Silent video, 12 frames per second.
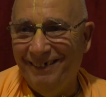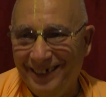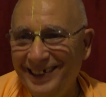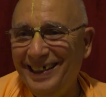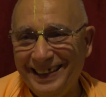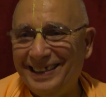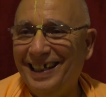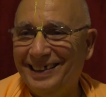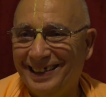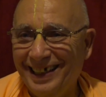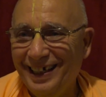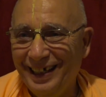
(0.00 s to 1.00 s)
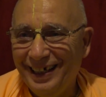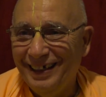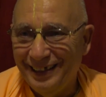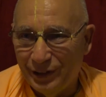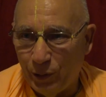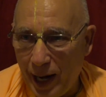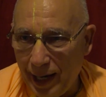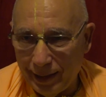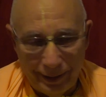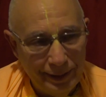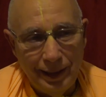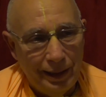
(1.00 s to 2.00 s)
When he says,
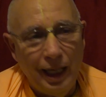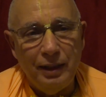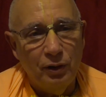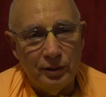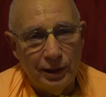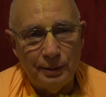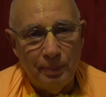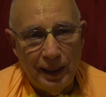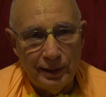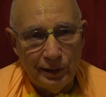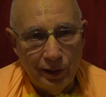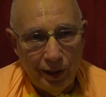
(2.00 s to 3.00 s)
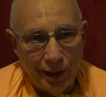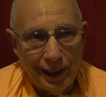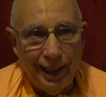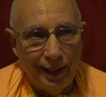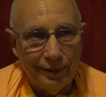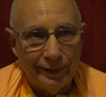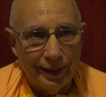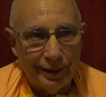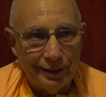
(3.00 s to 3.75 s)
dragon, then I know this man's not a Catholic.